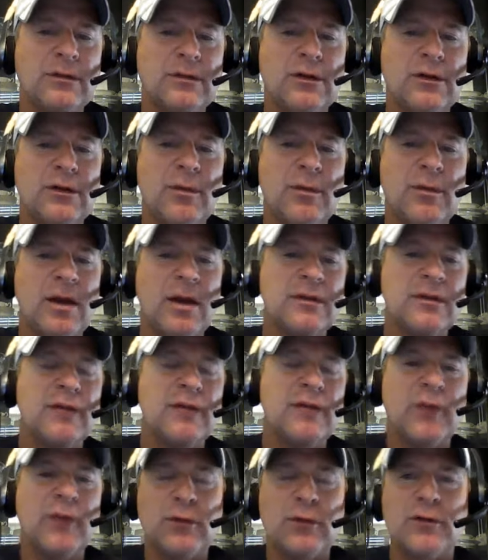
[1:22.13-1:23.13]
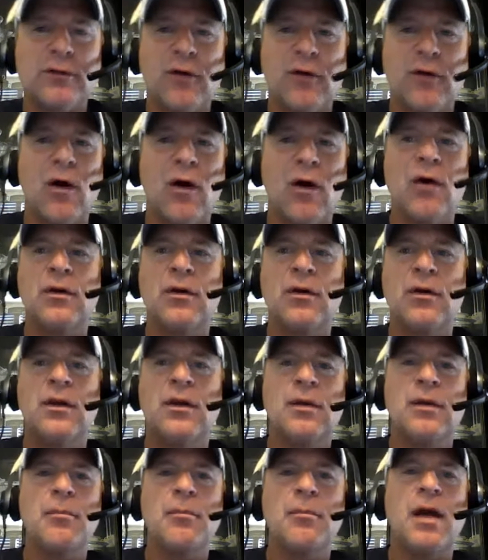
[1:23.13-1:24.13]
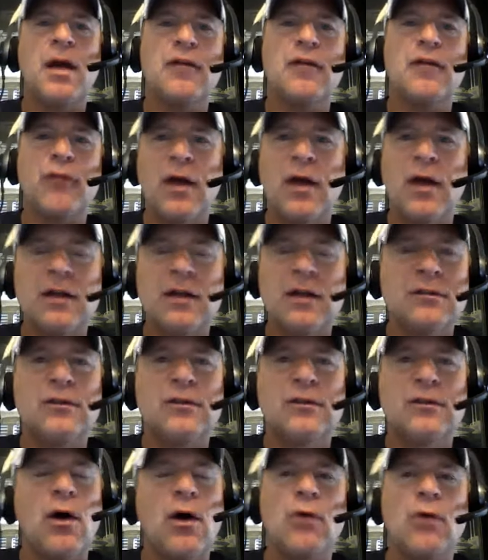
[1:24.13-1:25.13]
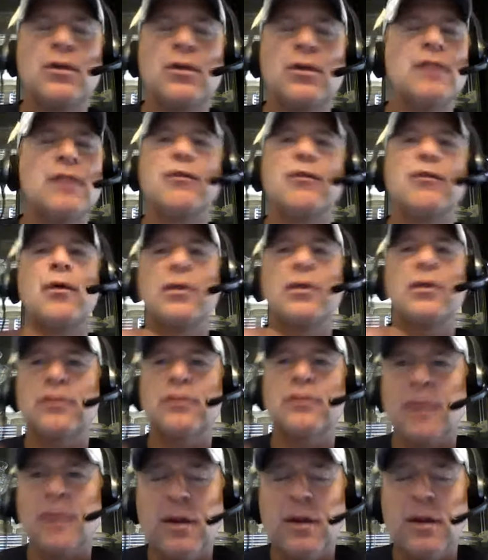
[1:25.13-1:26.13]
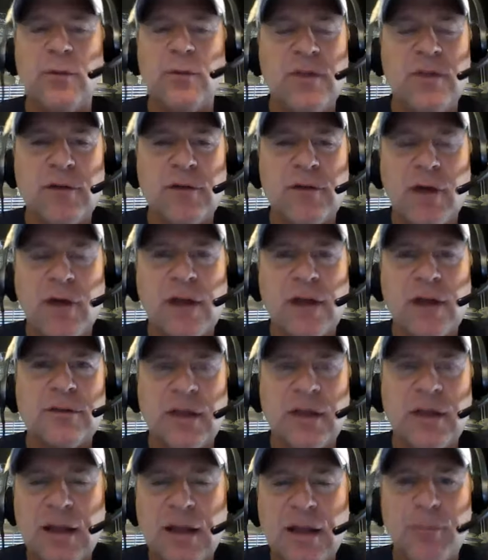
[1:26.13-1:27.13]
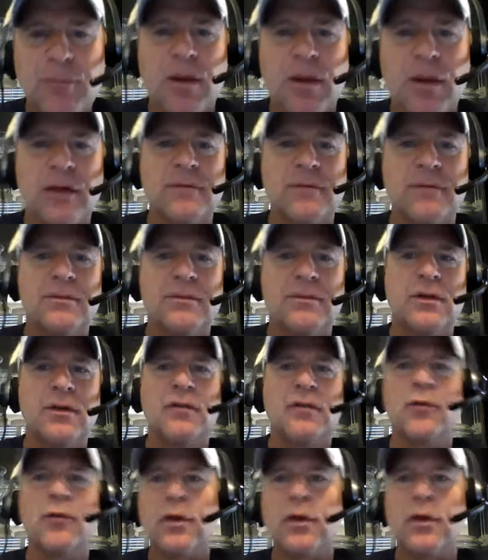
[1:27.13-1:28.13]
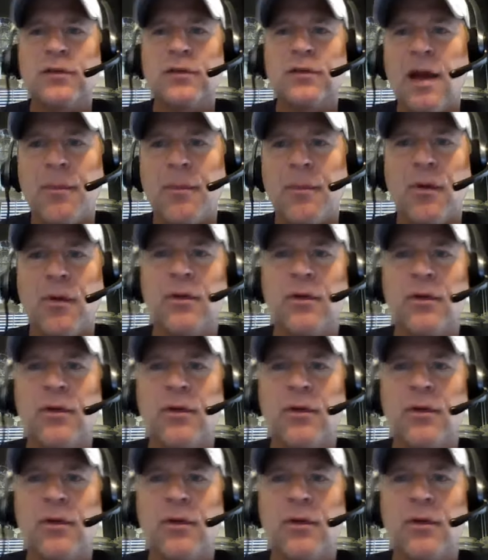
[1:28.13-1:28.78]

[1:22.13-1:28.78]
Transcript: So you might say, first of all, my friends don't influence me with the advice they give me, for example.